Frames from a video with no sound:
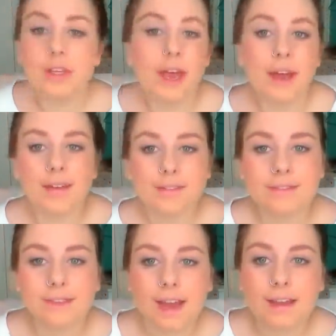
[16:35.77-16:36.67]
yeah,
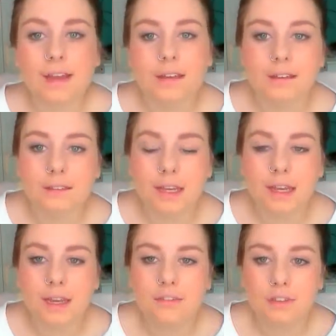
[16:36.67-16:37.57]
that is
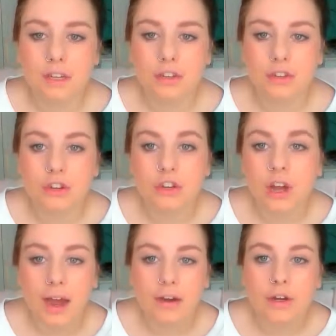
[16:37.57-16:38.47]
the finished
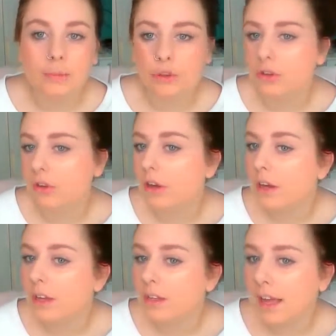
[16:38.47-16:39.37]
look. I hope you
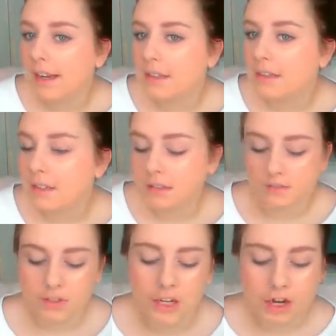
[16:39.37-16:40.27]
liked this
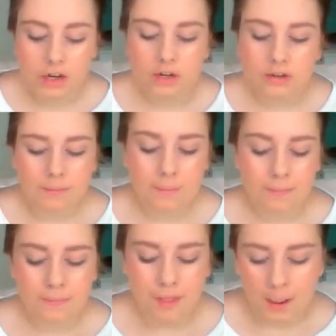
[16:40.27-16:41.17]
video.
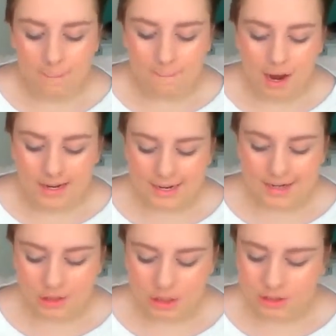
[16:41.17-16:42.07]
I might
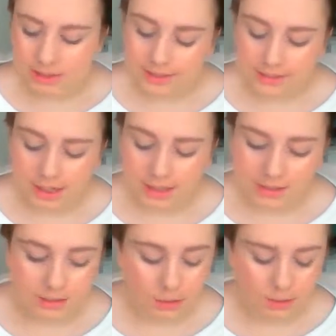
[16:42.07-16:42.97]
actually
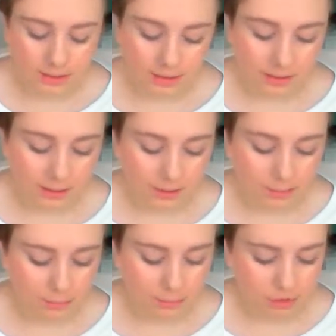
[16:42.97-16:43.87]
just quickly
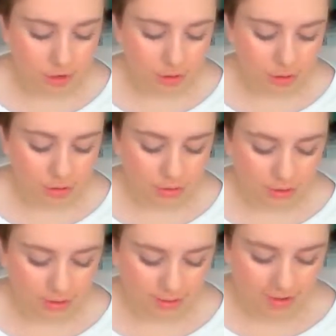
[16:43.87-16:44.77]

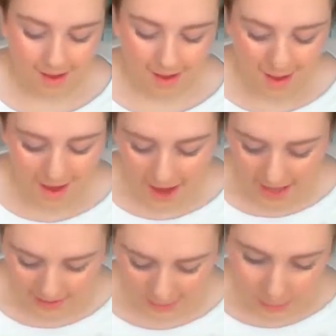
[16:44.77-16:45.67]
choose
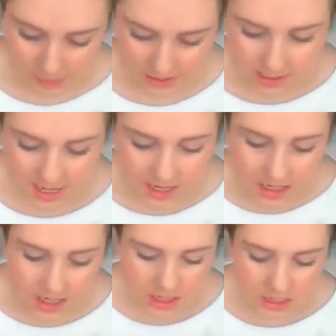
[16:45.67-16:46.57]
a lipstick.